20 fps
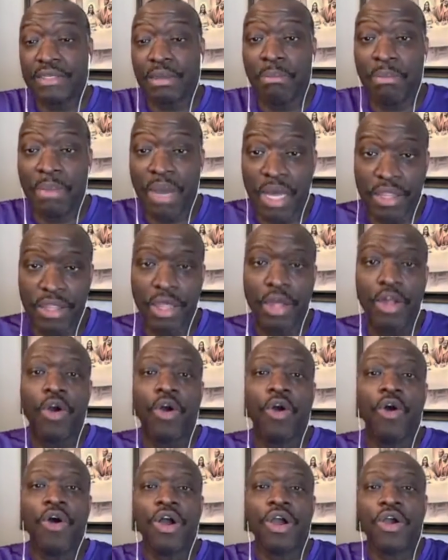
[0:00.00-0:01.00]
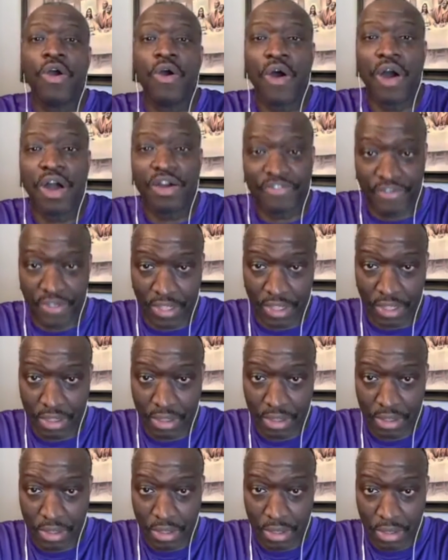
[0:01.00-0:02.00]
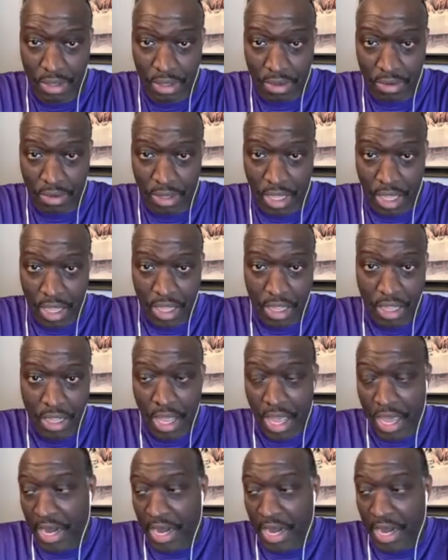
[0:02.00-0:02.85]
a month on coffee. Okay.